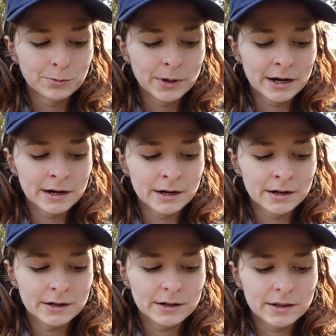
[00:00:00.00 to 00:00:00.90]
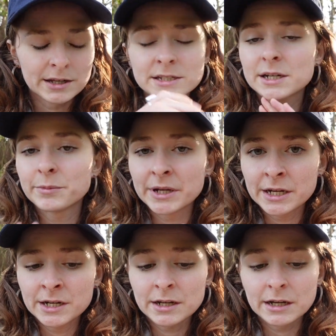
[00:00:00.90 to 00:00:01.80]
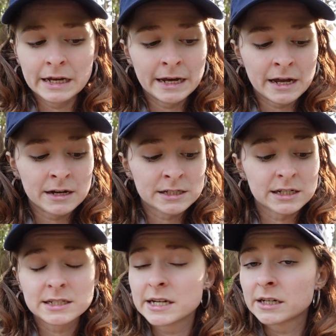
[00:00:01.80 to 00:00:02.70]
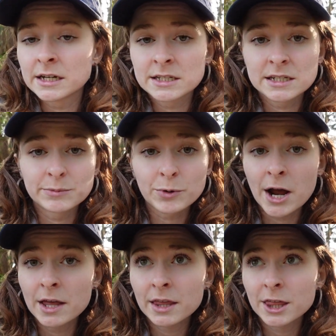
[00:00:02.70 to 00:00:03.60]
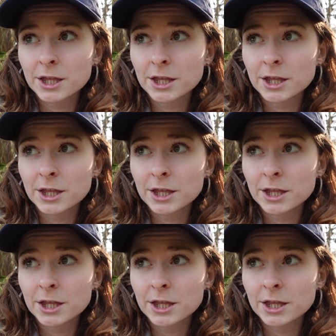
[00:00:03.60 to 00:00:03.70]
where things come in and it's like take a nice deep breath,